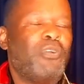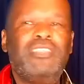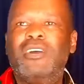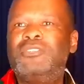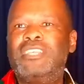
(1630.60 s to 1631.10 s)

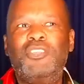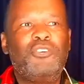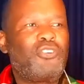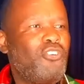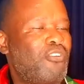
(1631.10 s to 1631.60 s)
Whether you say
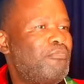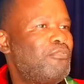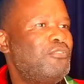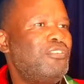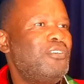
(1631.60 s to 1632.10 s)

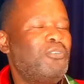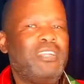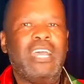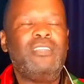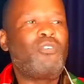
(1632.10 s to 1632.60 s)
Europe,
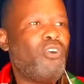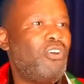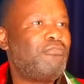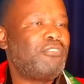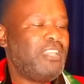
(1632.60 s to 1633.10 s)
Udali
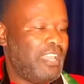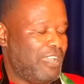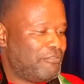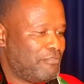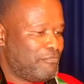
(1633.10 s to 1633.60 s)
golf,
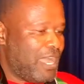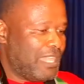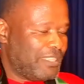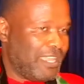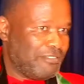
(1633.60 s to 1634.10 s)
every
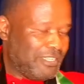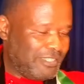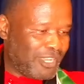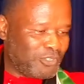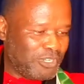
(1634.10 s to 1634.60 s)
month,
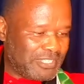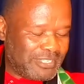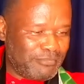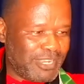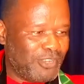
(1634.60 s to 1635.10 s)
Nyatoli
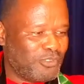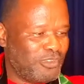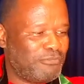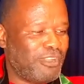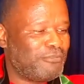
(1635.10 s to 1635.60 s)
Slim
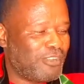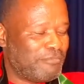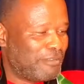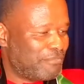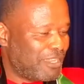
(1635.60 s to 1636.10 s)
25 to
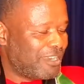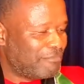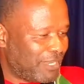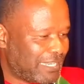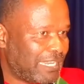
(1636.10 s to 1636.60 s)

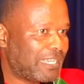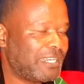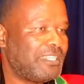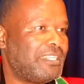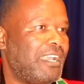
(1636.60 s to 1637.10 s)
Amabhena, Patali
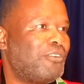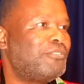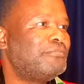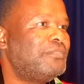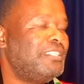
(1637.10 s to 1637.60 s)

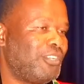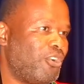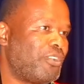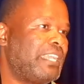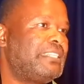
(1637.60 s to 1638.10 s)
Rendiak,
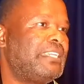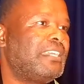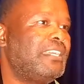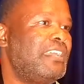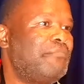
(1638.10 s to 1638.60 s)
Njerong
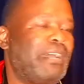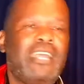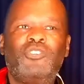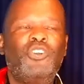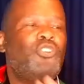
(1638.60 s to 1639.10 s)
Ketek. But
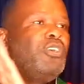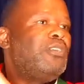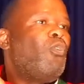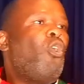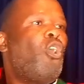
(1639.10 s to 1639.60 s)
I don't know
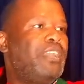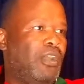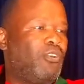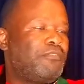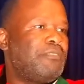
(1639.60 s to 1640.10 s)
the
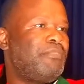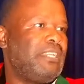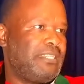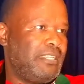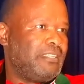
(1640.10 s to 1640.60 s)
owner of the
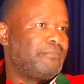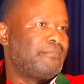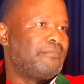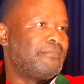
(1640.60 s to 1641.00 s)
building.